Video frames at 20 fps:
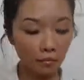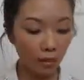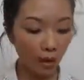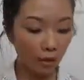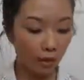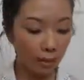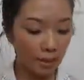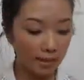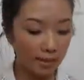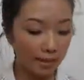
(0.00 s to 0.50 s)

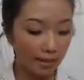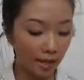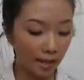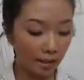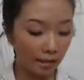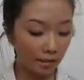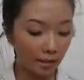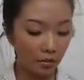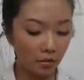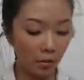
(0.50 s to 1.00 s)
my
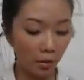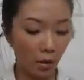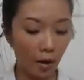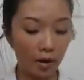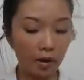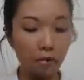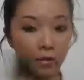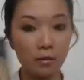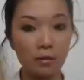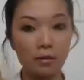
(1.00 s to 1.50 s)
skin, so I
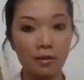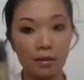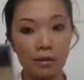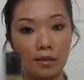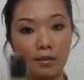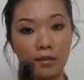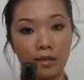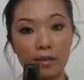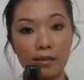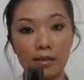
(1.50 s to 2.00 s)
use
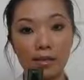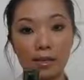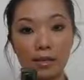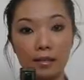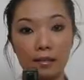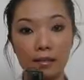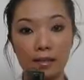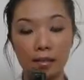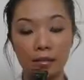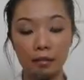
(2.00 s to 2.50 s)
this as a
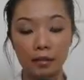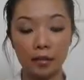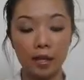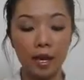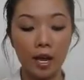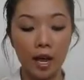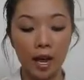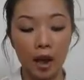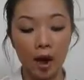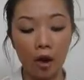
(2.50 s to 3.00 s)
concealer,
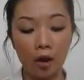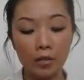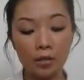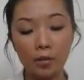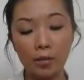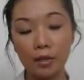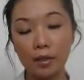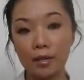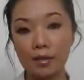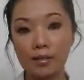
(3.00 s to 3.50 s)
also
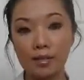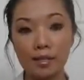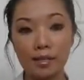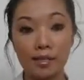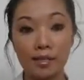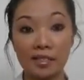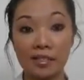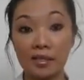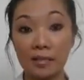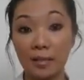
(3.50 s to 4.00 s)
because it's
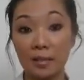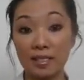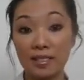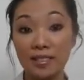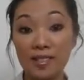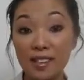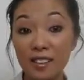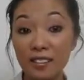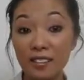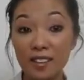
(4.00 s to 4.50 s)

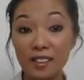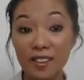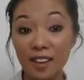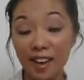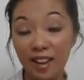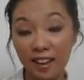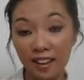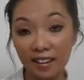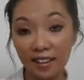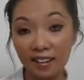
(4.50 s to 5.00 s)
expensive as
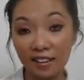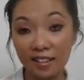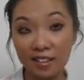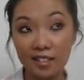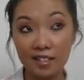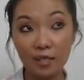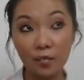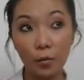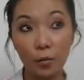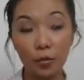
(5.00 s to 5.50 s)
heck.
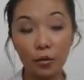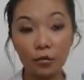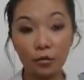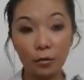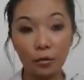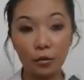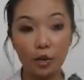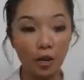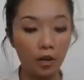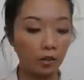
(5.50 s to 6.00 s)
It's
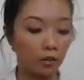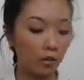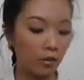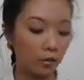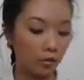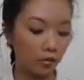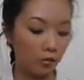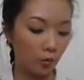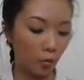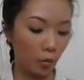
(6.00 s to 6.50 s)

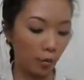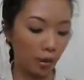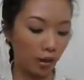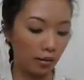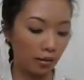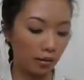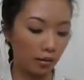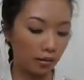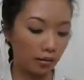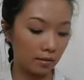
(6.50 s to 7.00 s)
$44 for, I
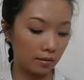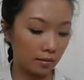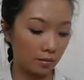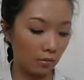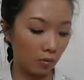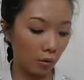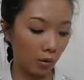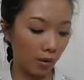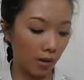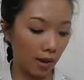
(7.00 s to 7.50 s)
think this is
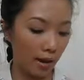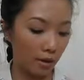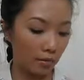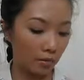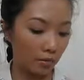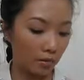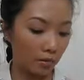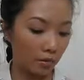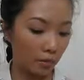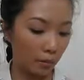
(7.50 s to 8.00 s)
1
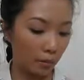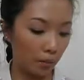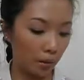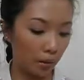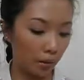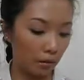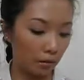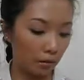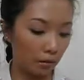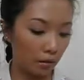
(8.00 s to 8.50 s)
ounce or
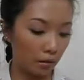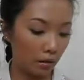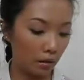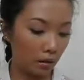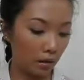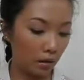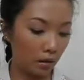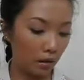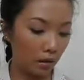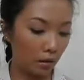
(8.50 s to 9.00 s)
something,
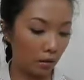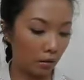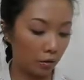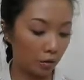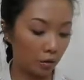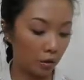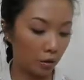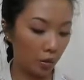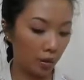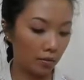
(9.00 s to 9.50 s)
or
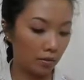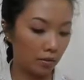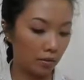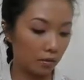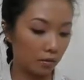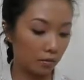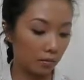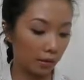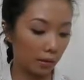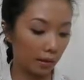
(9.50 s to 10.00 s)
2 ounces
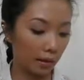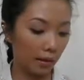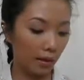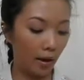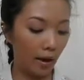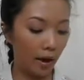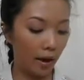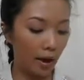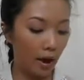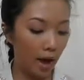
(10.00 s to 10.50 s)
or something like
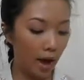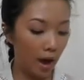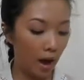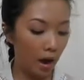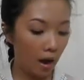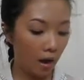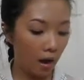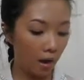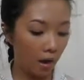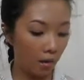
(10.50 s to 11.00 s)
that,
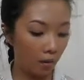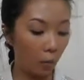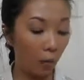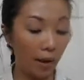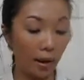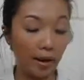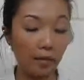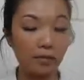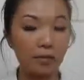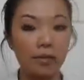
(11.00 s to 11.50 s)
1
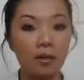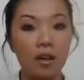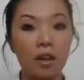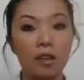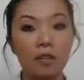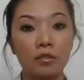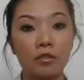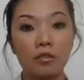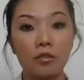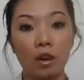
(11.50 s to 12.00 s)
ounce.
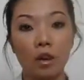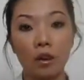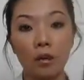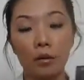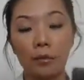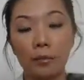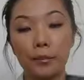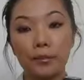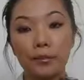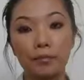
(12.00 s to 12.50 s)

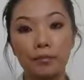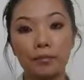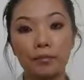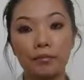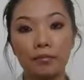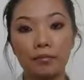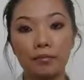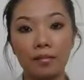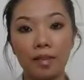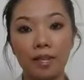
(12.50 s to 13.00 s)
So
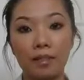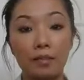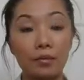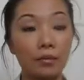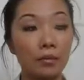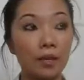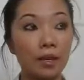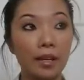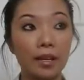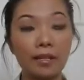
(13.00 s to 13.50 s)
it's
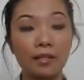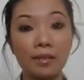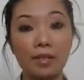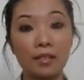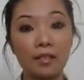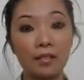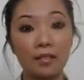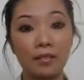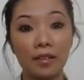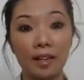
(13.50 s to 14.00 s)
really
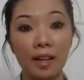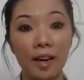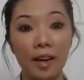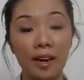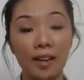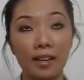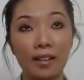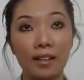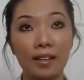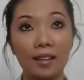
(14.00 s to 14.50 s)
expensive, and
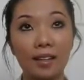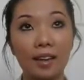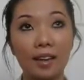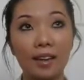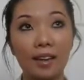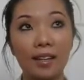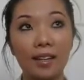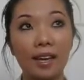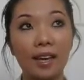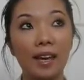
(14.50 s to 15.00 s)
I
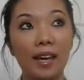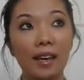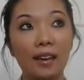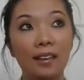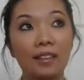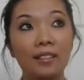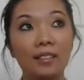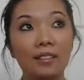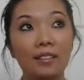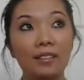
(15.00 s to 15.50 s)

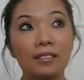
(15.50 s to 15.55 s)
can't